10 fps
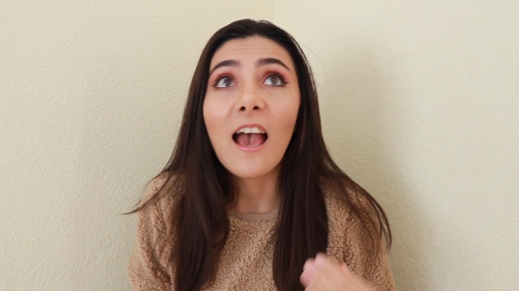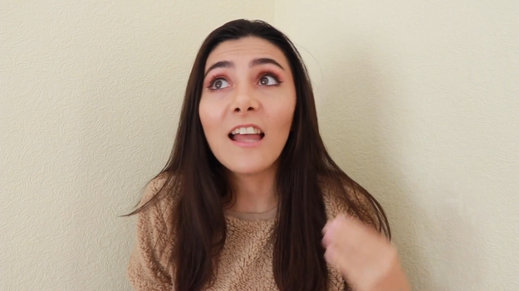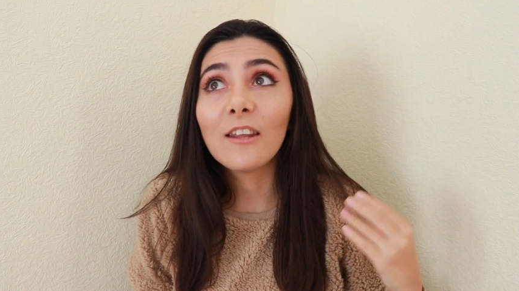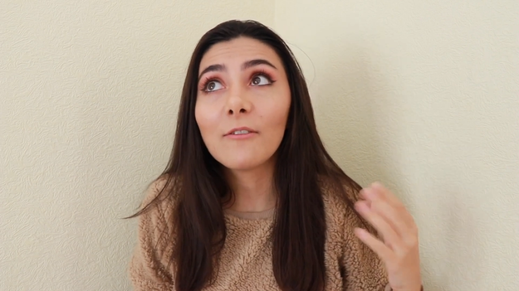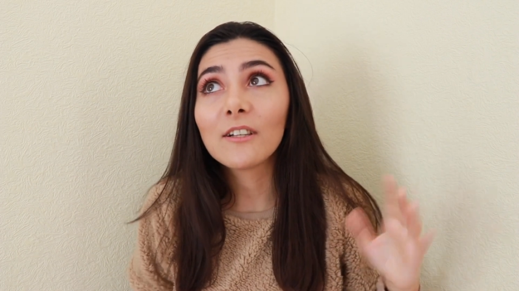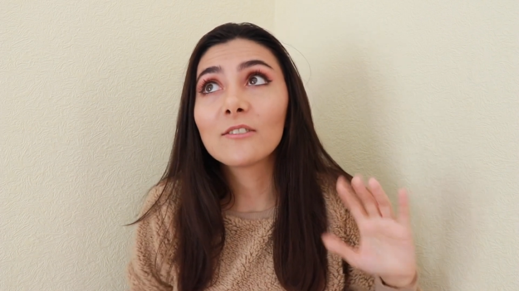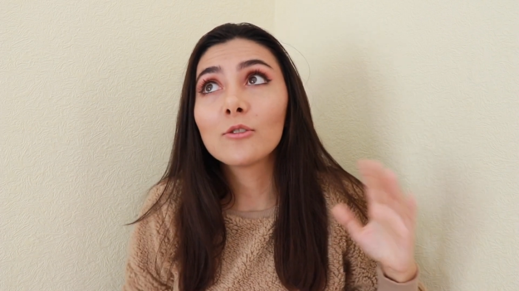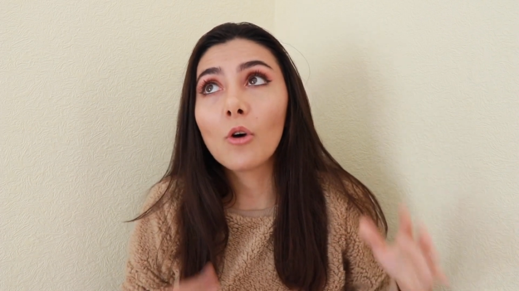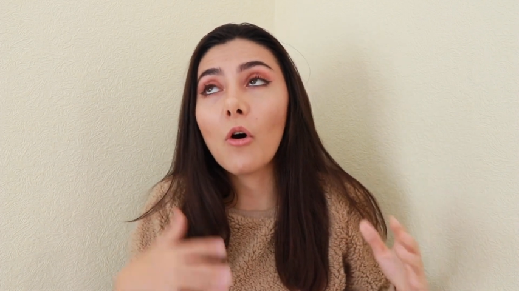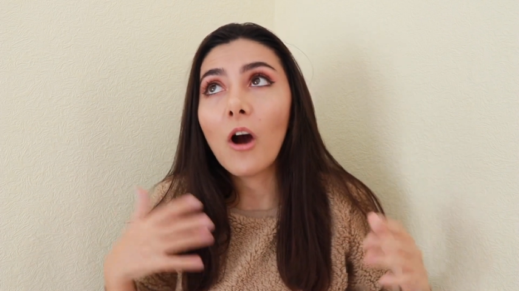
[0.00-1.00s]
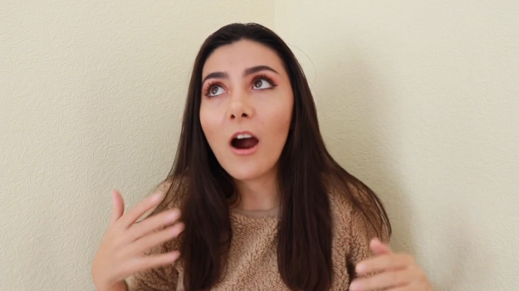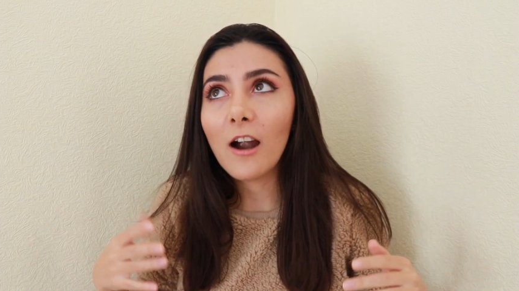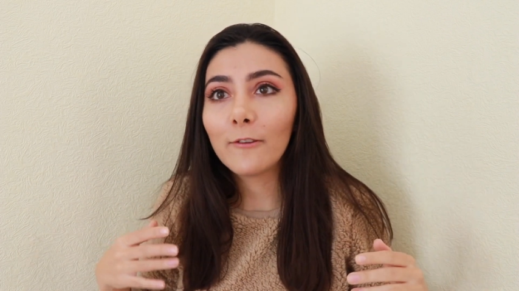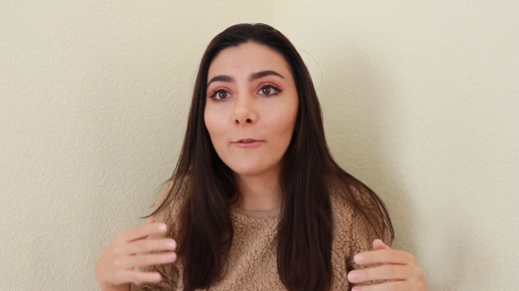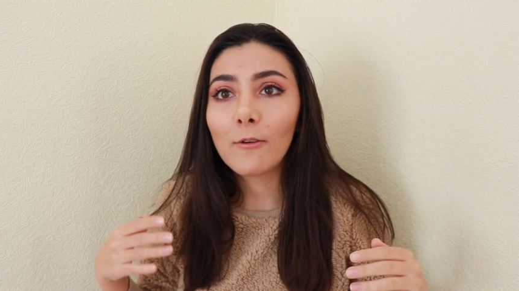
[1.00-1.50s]
And it was so
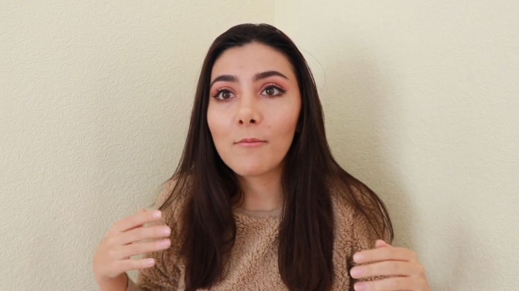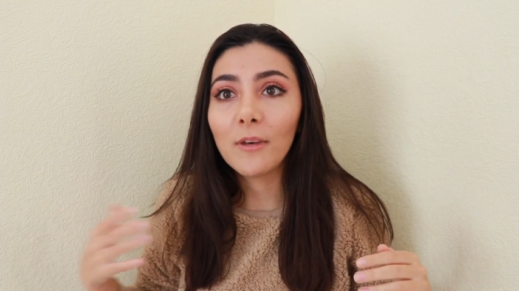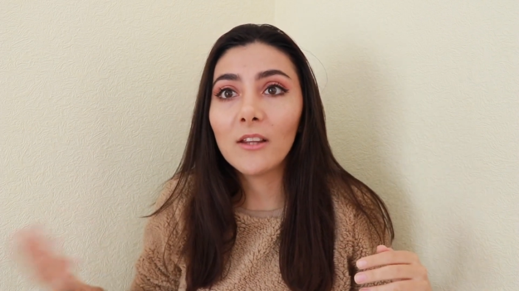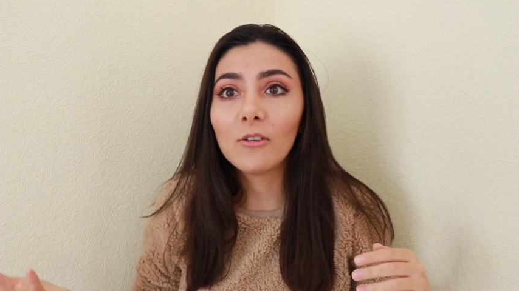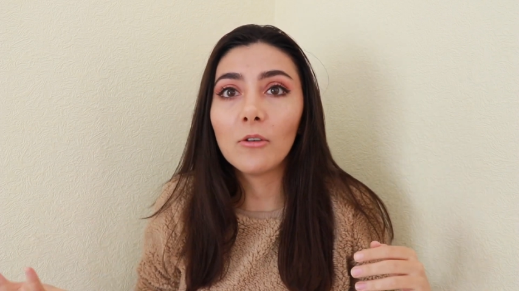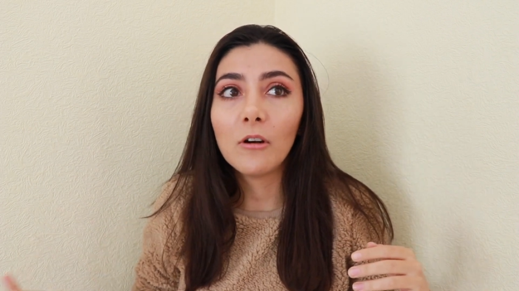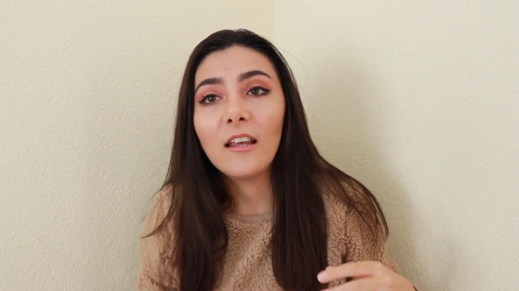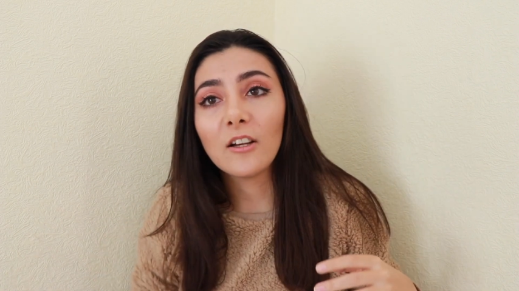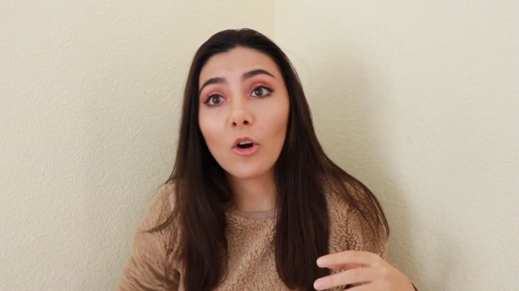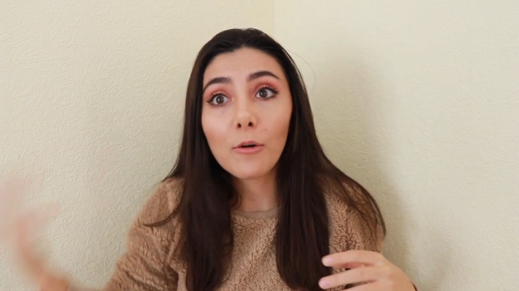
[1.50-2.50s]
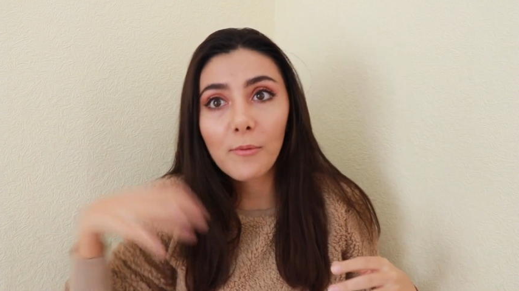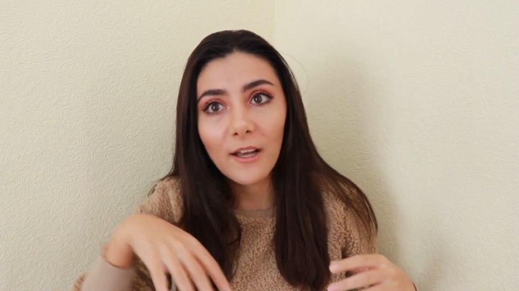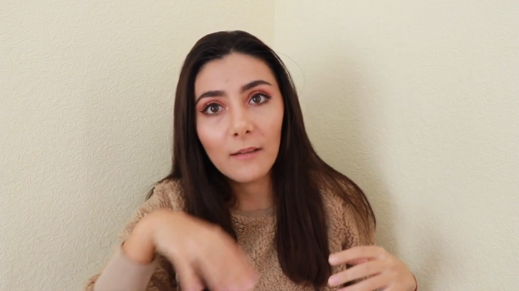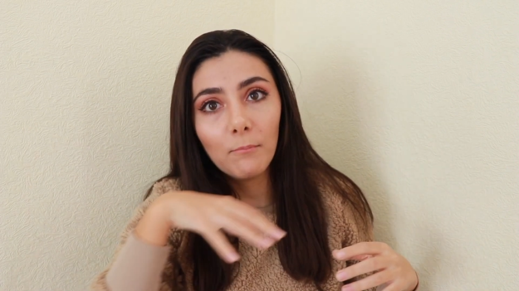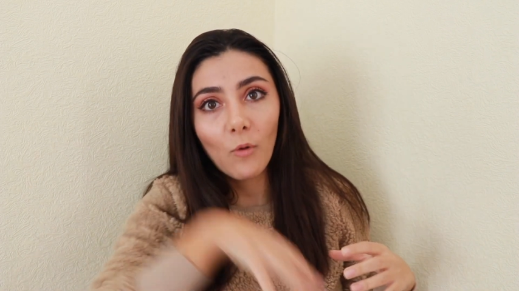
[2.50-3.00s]
hard for me to
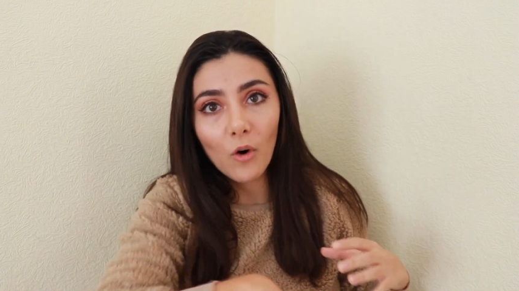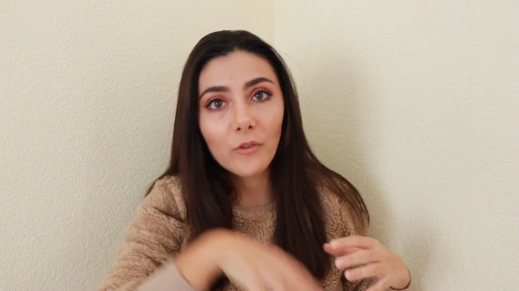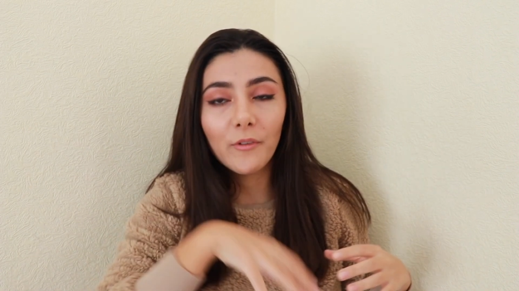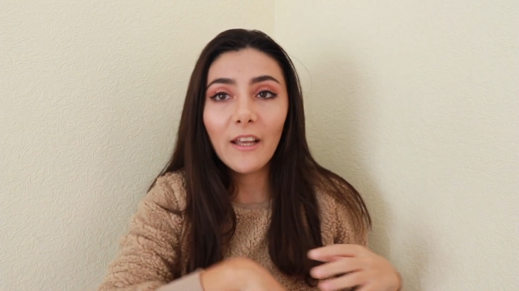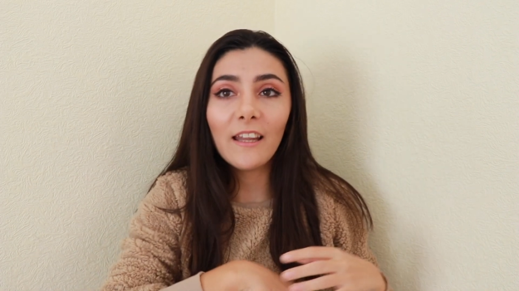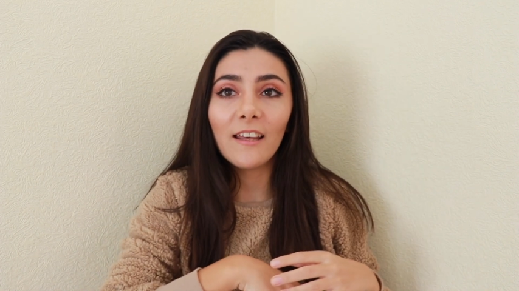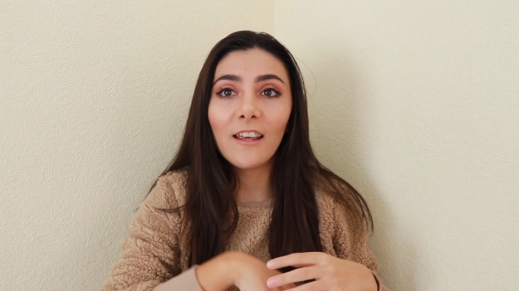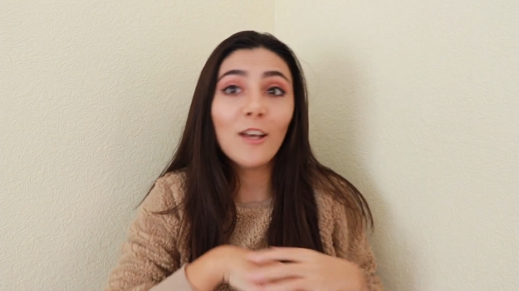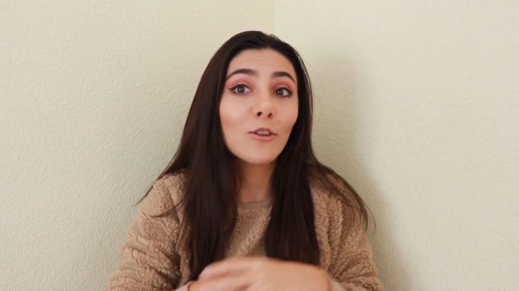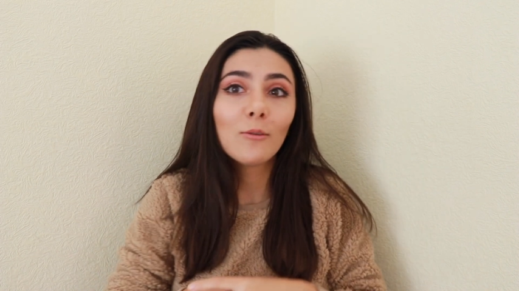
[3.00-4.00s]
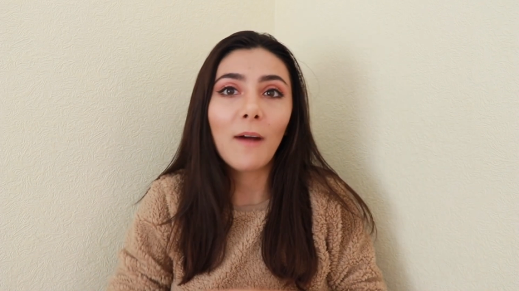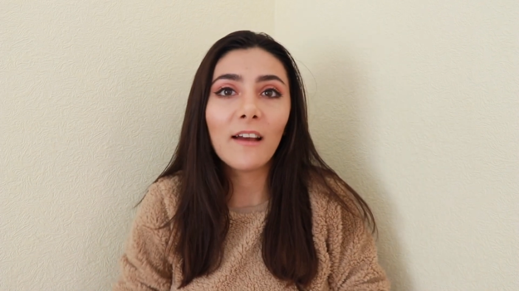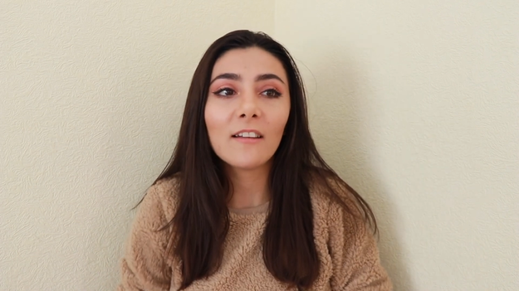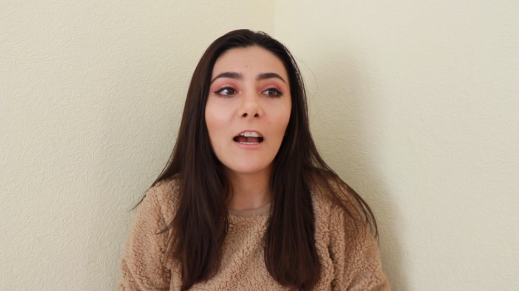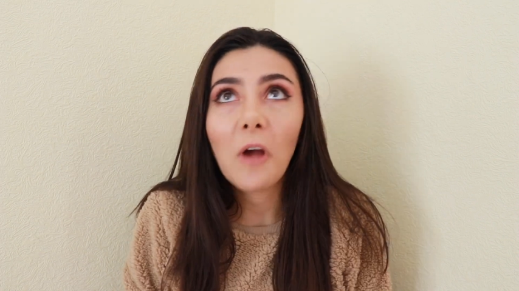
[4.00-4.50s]
incorporate more reading into my life.